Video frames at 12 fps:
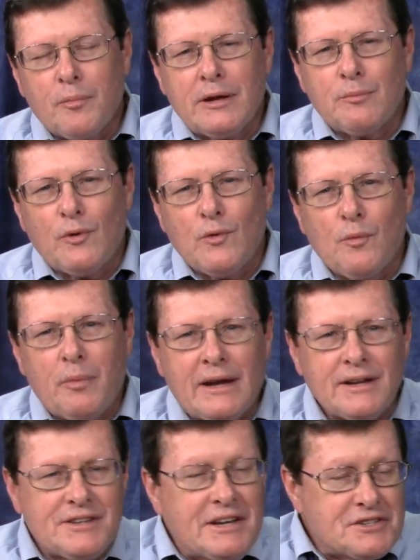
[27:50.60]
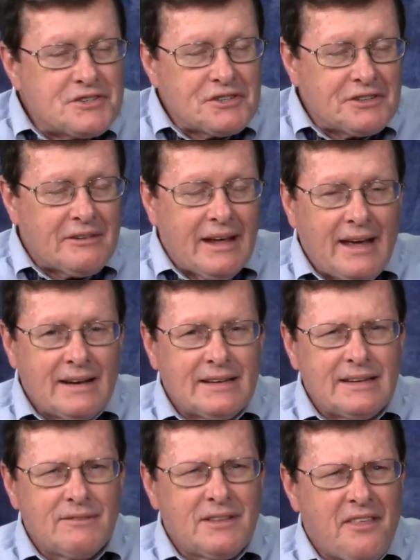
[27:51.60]
people will pay attention to that and
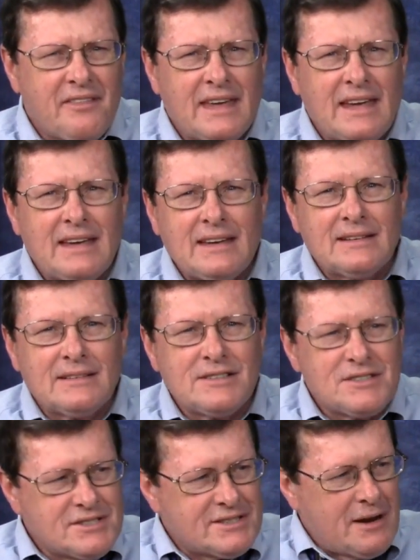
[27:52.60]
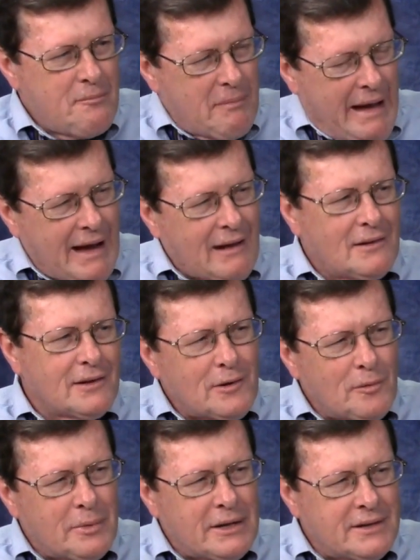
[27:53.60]
even think and just step back a
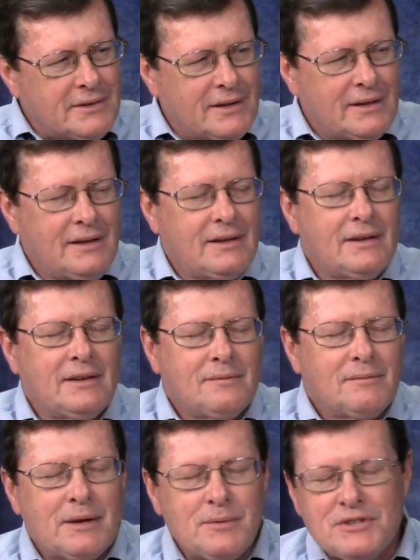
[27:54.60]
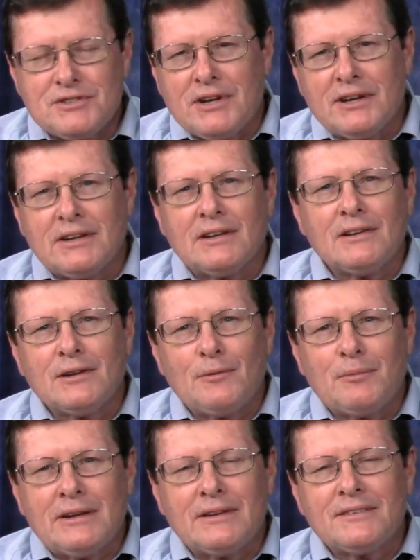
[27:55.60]
little bit maybe study a little
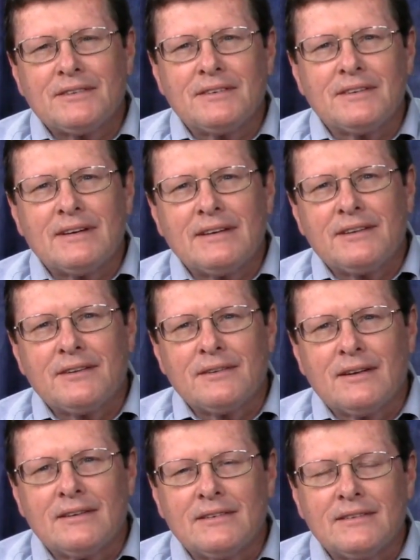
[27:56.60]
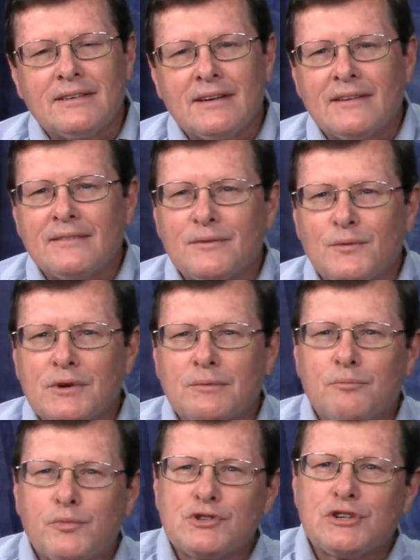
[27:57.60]
bit. Right. And uh, we
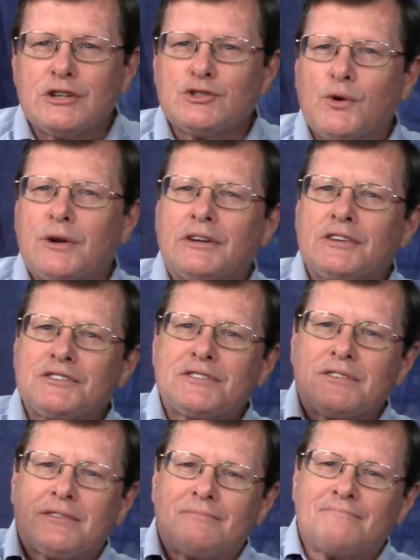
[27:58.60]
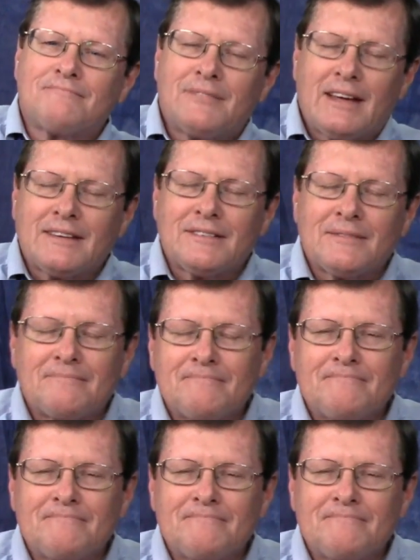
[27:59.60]
appreciate joining us. Thanks. Thank